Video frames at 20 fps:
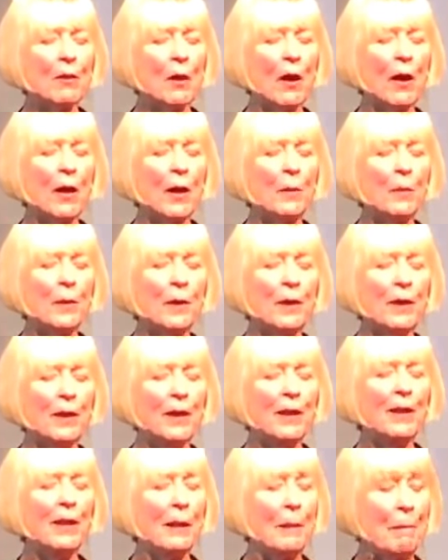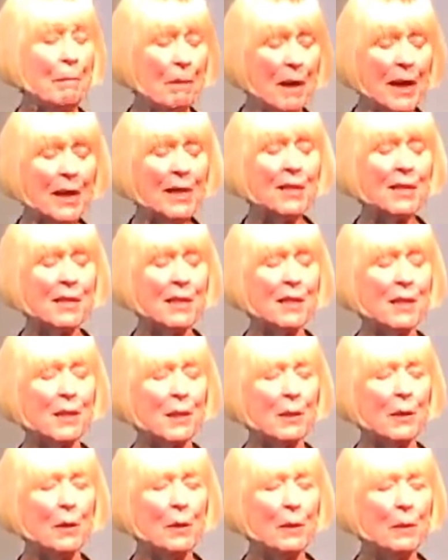God within that makes it
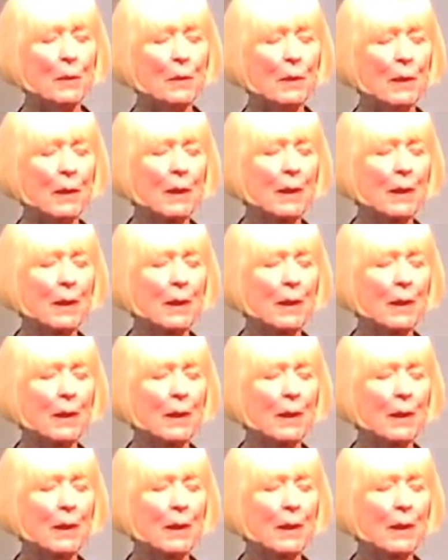so.